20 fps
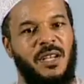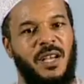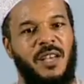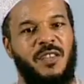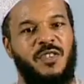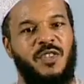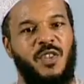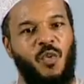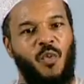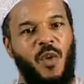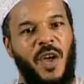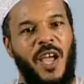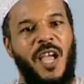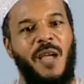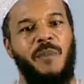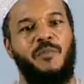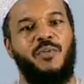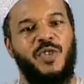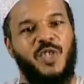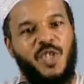is the way
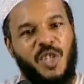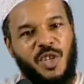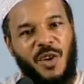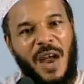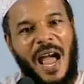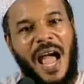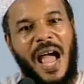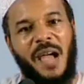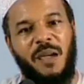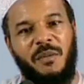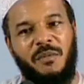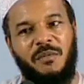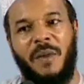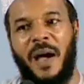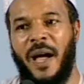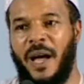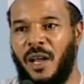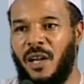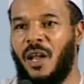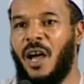prescribed
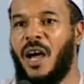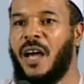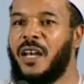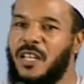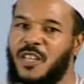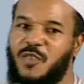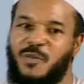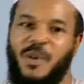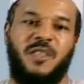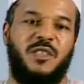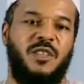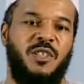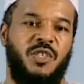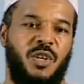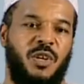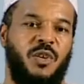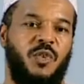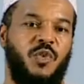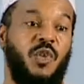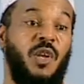by Allah and His
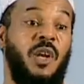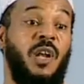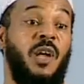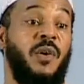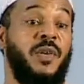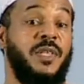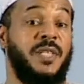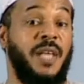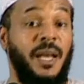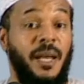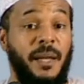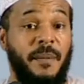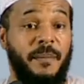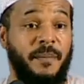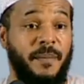Messenger, sallallahu